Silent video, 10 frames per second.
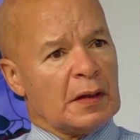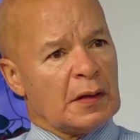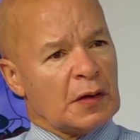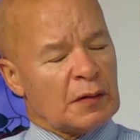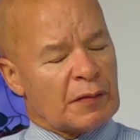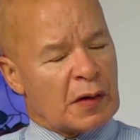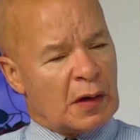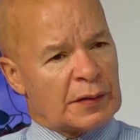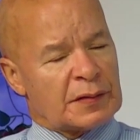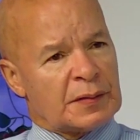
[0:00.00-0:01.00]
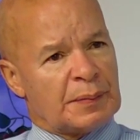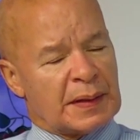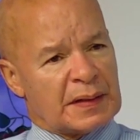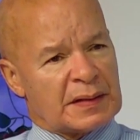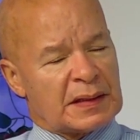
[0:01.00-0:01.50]
you've got to
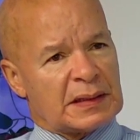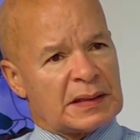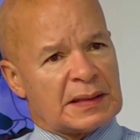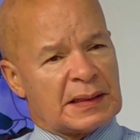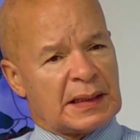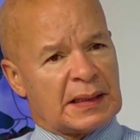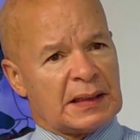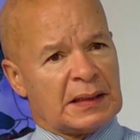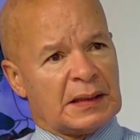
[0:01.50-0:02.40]
basically say,